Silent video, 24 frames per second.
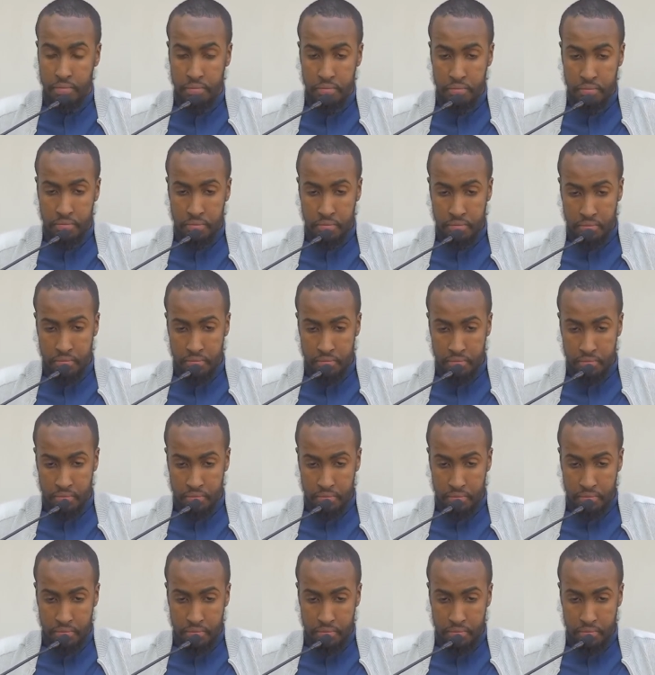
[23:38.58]

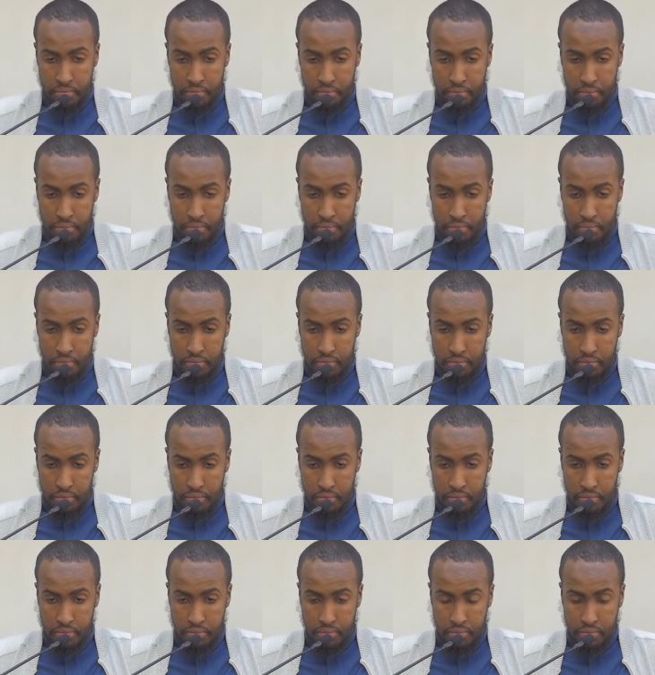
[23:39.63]

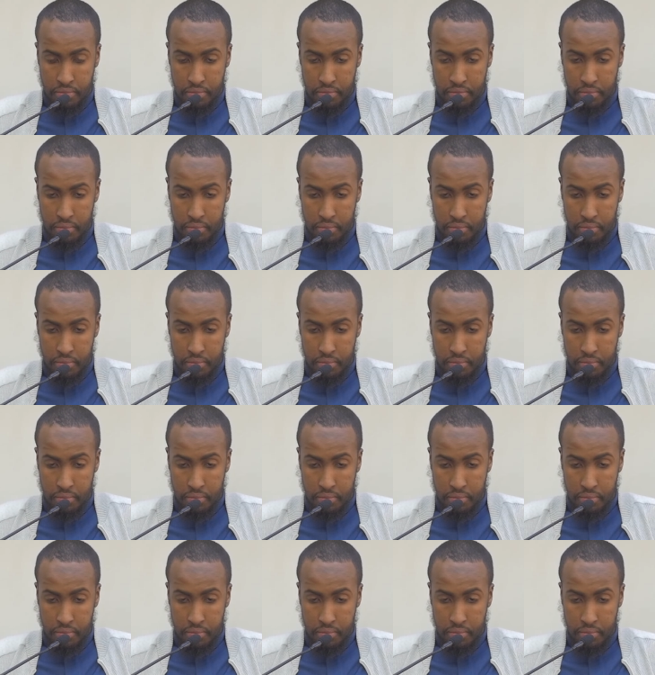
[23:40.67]
No one is speaking in this clip.